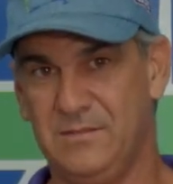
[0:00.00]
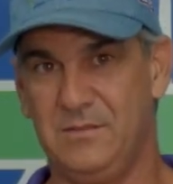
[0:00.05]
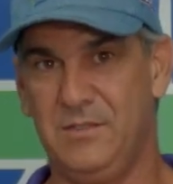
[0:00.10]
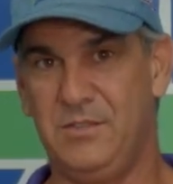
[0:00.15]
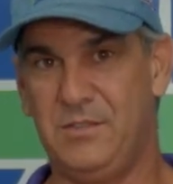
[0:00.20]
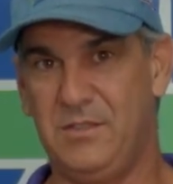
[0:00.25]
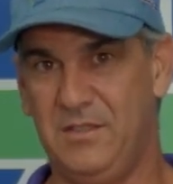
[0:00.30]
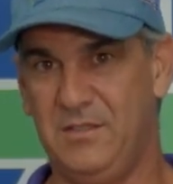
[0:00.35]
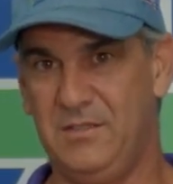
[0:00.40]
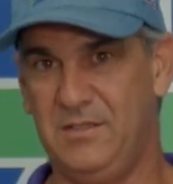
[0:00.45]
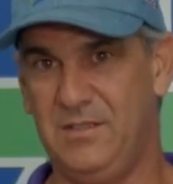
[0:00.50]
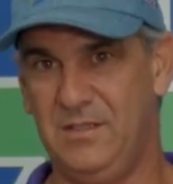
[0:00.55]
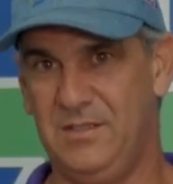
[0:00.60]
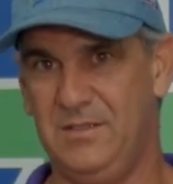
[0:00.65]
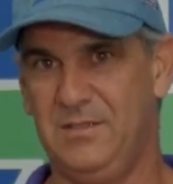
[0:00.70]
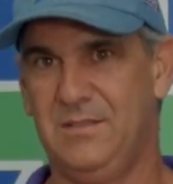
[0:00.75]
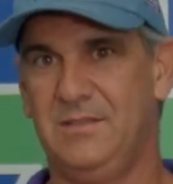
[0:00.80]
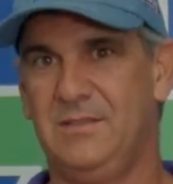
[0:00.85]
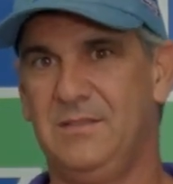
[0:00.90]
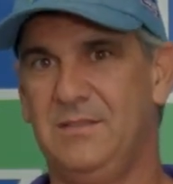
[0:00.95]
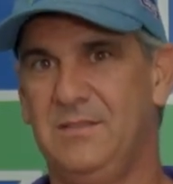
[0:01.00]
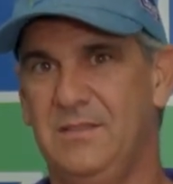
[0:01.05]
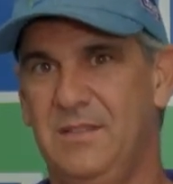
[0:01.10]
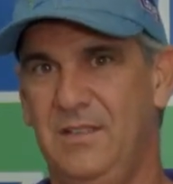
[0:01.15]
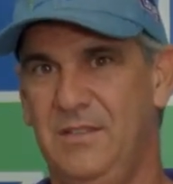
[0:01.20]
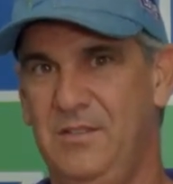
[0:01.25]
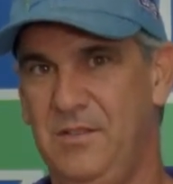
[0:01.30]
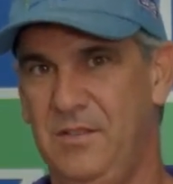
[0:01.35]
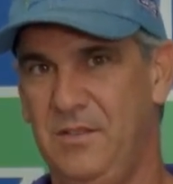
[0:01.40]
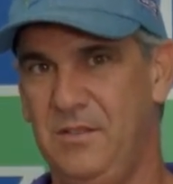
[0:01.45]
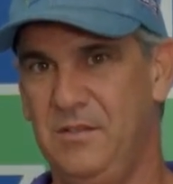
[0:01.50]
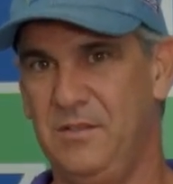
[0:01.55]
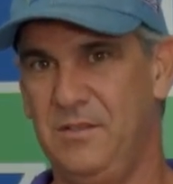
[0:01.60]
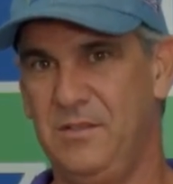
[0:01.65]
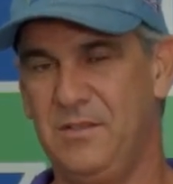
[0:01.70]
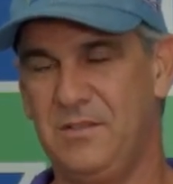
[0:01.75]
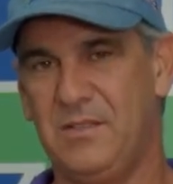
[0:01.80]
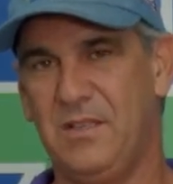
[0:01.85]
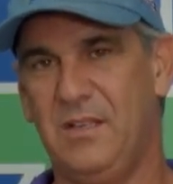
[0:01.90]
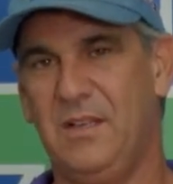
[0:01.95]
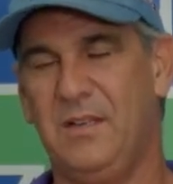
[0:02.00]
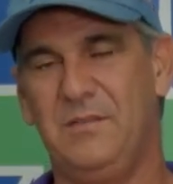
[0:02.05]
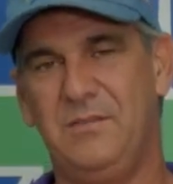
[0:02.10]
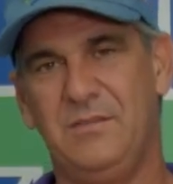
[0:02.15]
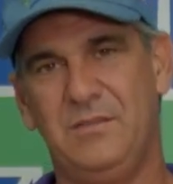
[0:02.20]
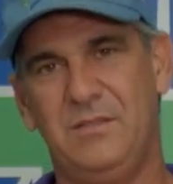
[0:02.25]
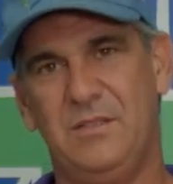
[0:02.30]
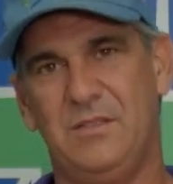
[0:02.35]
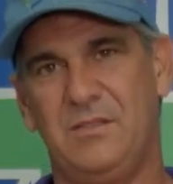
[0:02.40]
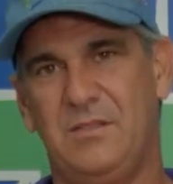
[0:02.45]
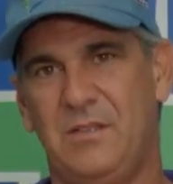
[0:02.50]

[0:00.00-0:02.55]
We showed you, and you can do it yourself. Just